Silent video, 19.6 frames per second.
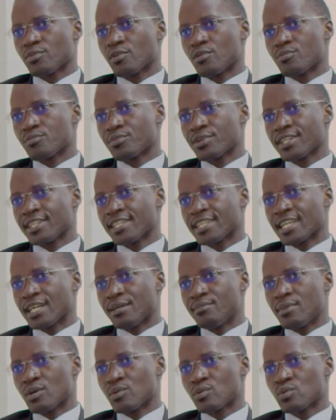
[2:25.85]
complaining
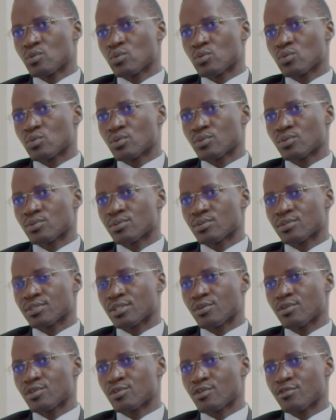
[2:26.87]
about, the
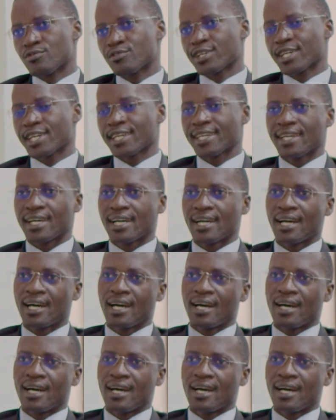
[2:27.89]
quality of care.